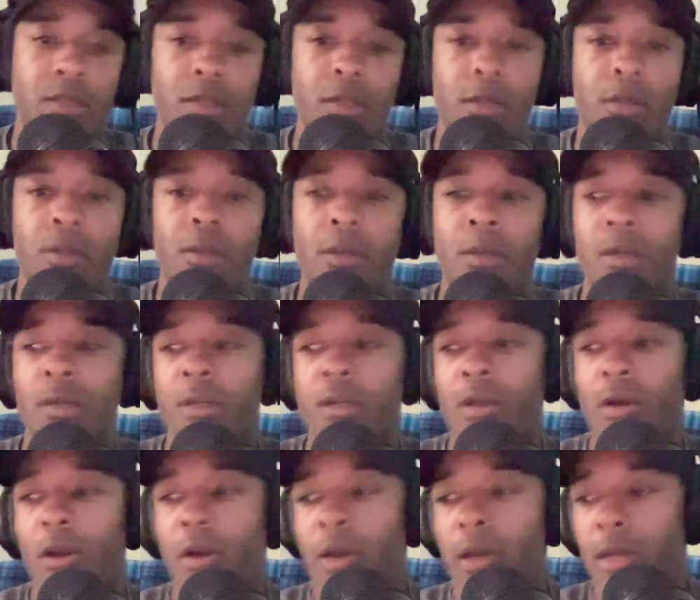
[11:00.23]
done.
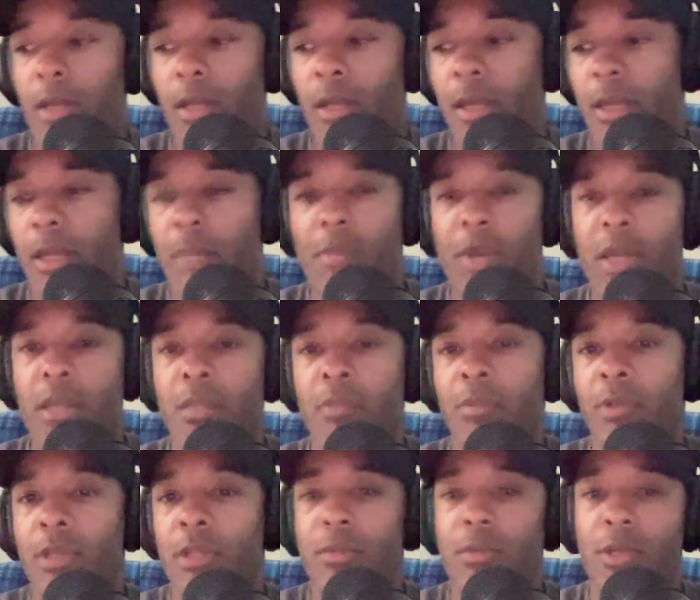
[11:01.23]
All right, and and they made the
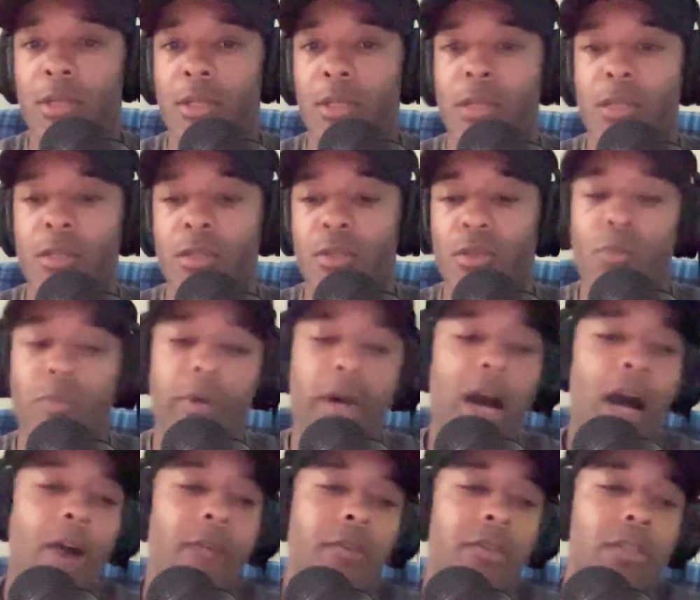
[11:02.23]
plays when they needed to. But
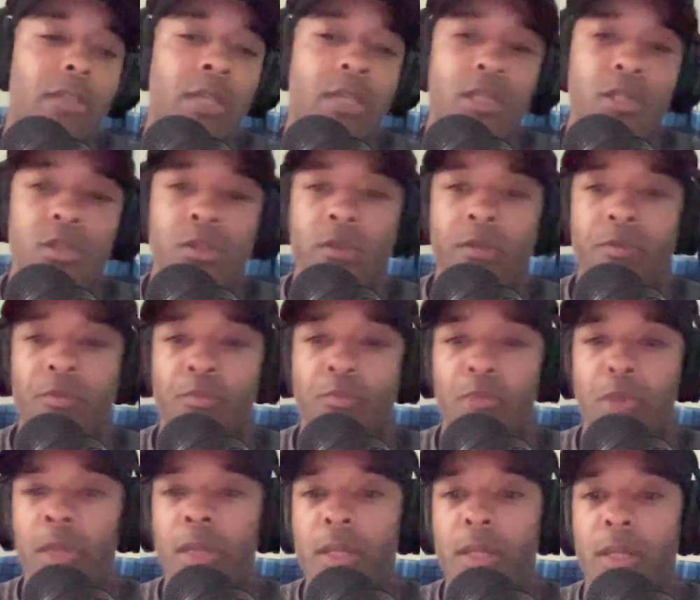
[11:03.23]
obviously, they shouldn't have
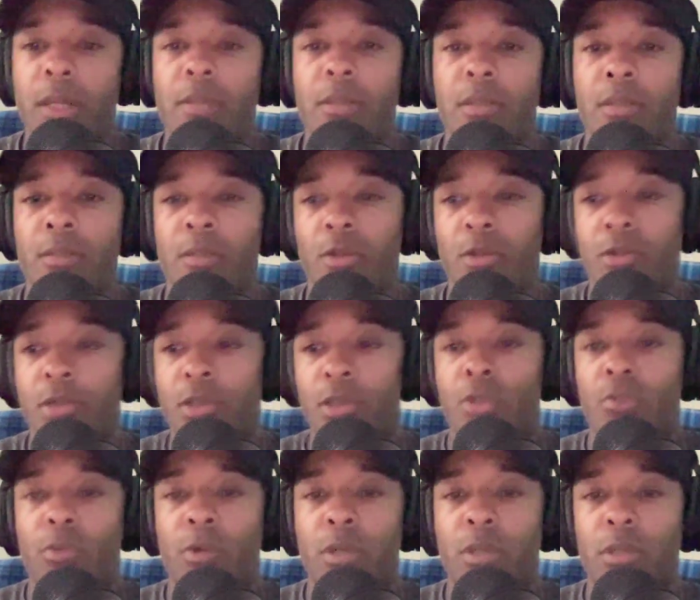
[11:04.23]
been in some of those
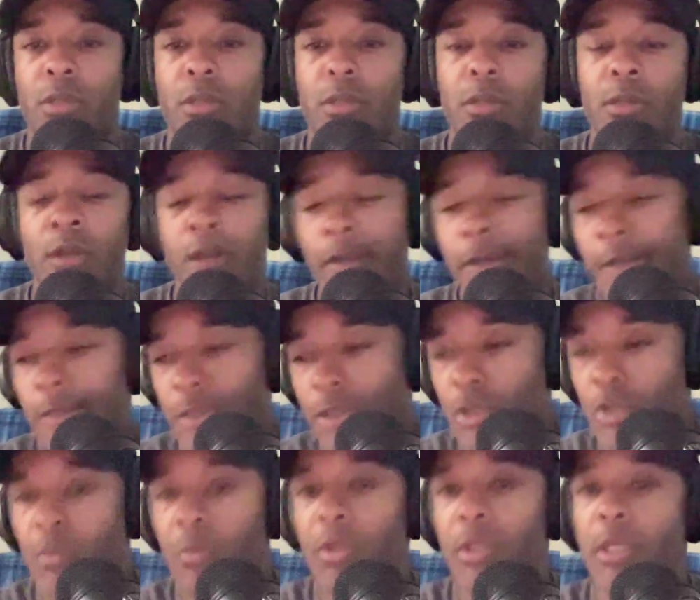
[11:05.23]
situations
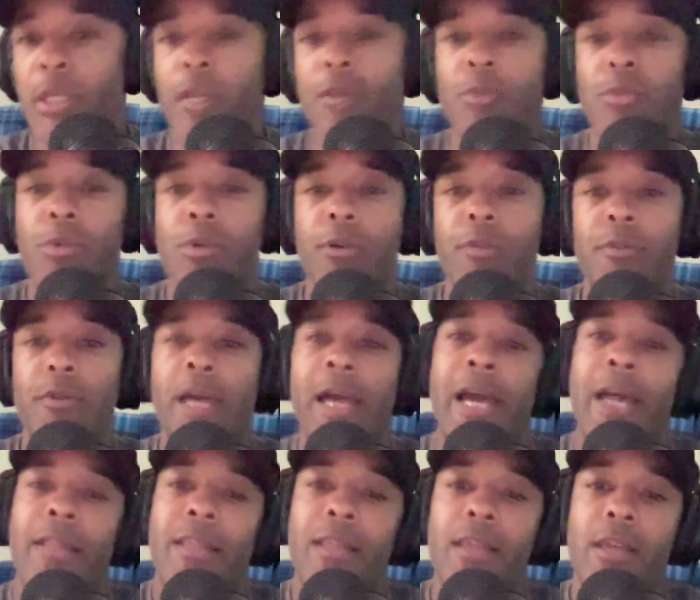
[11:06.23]
to begin with
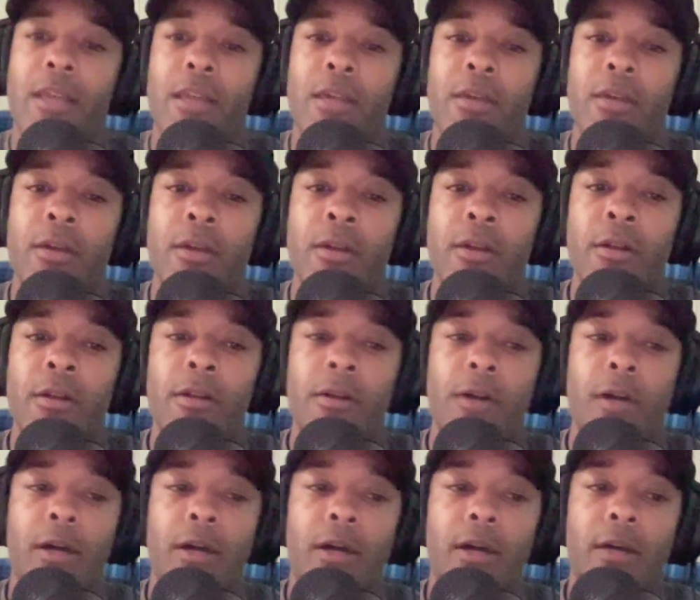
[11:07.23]
had they
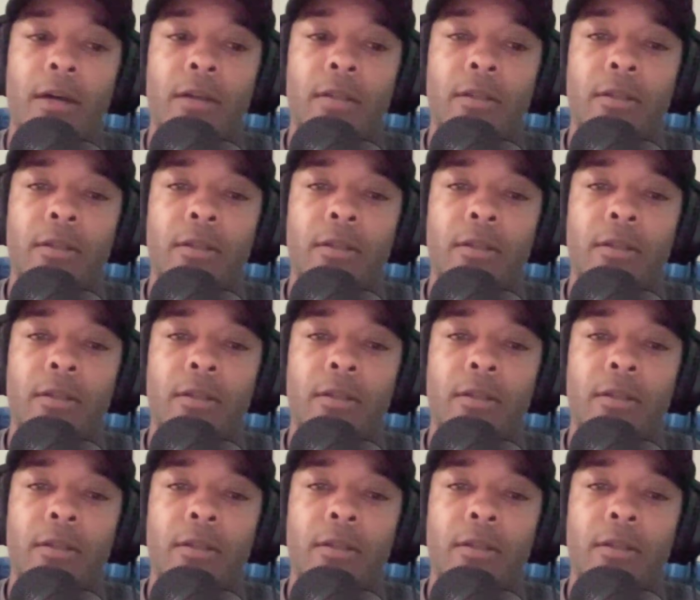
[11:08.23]
uh,